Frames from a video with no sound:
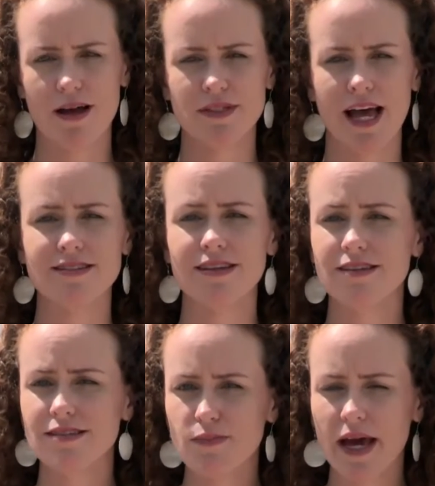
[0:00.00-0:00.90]
comes as
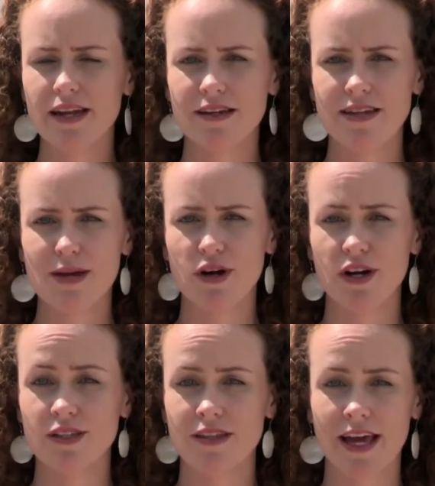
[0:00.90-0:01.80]
Hispanic
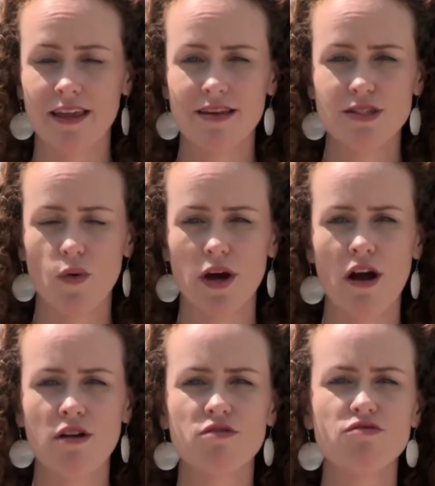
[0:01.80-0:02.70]
neighborhoods like this one
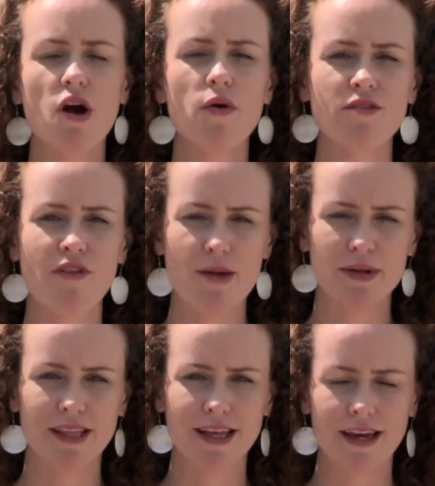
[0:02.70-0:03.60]
are growing
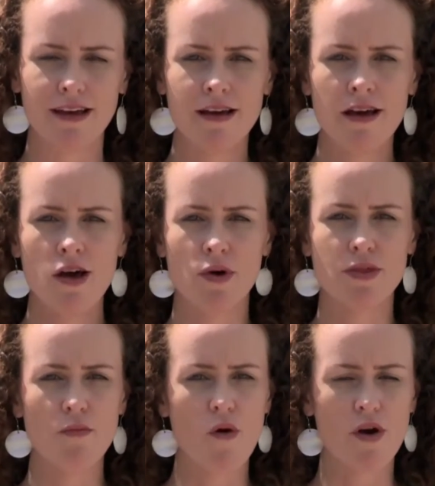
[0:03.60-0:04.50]
rapidly,
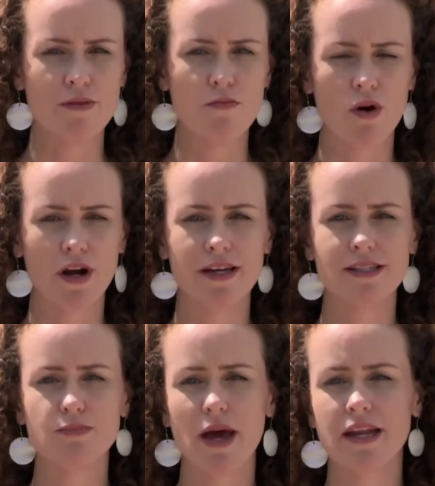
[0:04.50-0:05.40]
with more and more
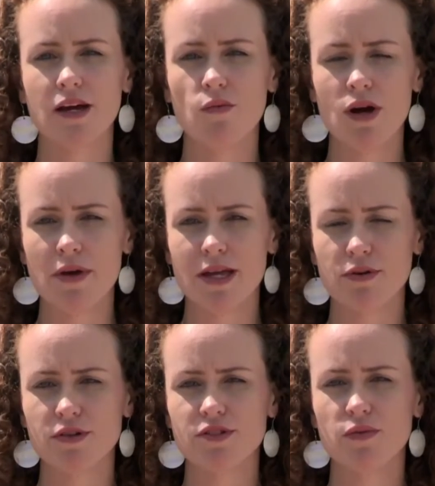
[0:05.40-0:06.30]
Hispanic women
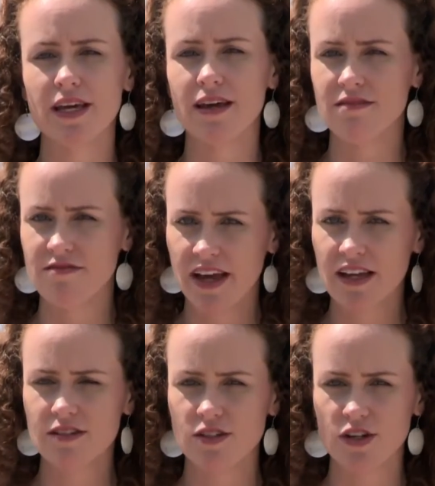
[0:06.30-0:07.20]
pursuing
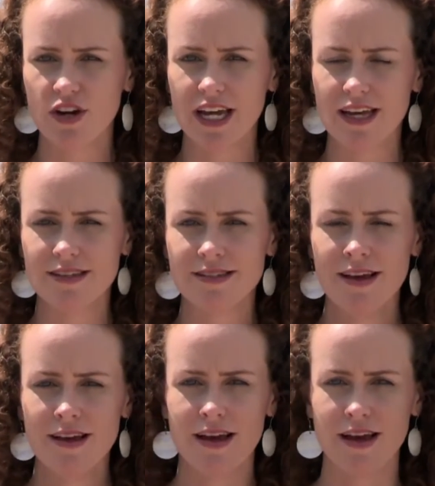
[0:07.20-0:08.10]
advanced degrees
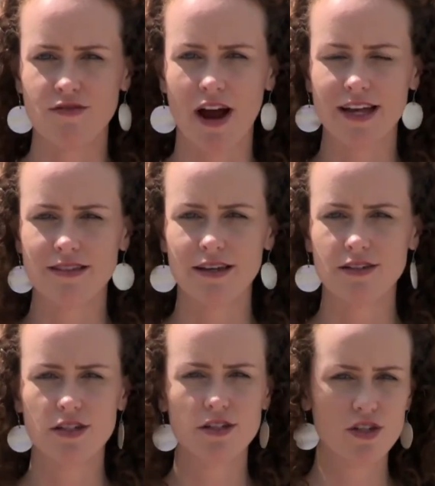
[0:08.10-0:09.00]
and rising
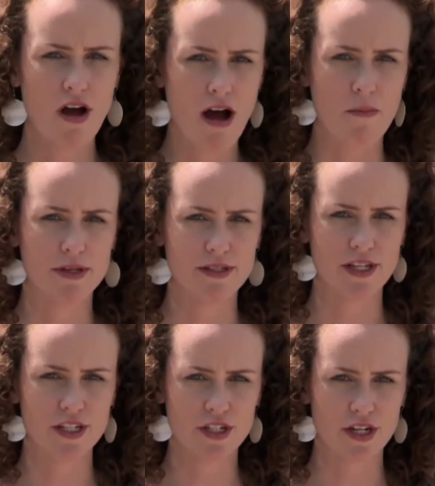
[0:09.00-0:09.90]
to top
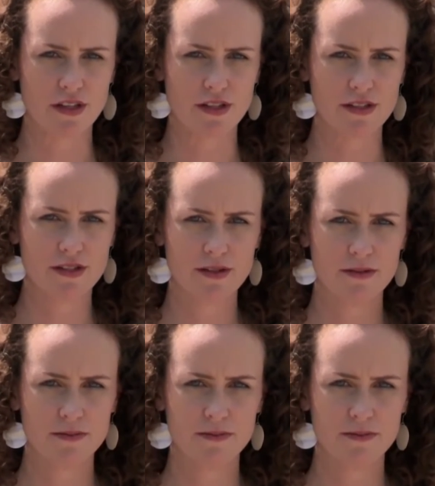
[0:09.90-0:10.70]
positions.